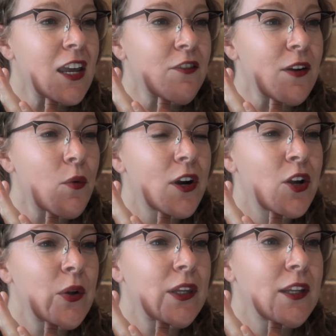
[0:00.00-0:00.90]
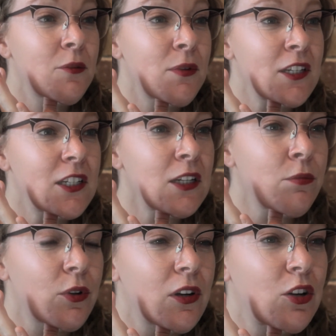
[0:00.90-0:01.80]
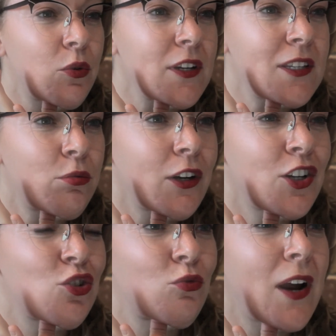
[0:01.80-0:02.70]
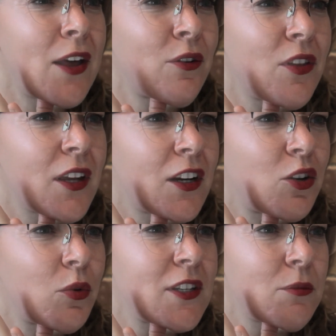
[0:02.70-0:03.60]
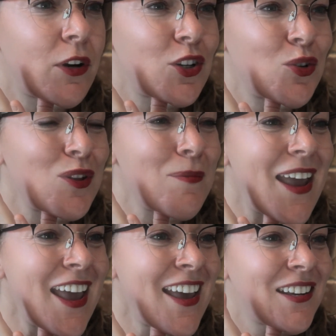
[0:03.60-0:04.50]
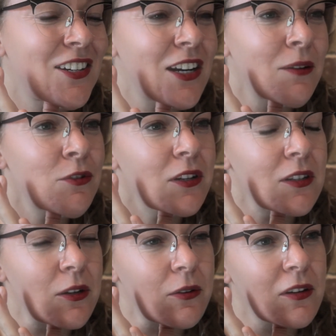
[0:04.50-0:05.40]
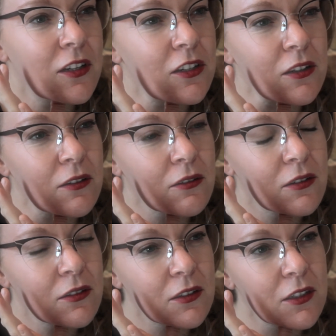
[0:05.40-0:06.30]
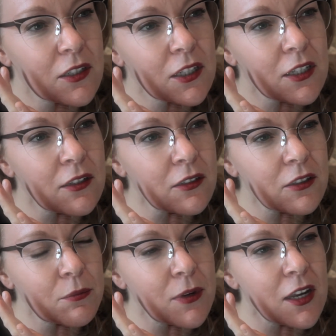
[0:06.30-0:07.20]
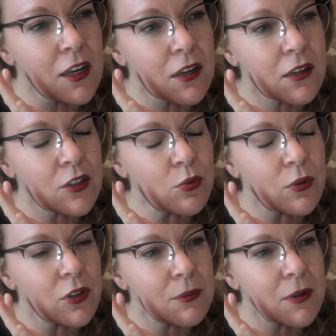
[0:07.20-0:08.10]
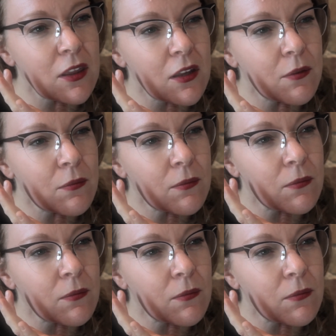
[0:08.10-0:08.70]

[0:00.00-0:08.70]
If I want to go a little bit deeper, increase the pressure, rather than increase the pressure with my hand, I'm just going to tilt my head towards my thumb.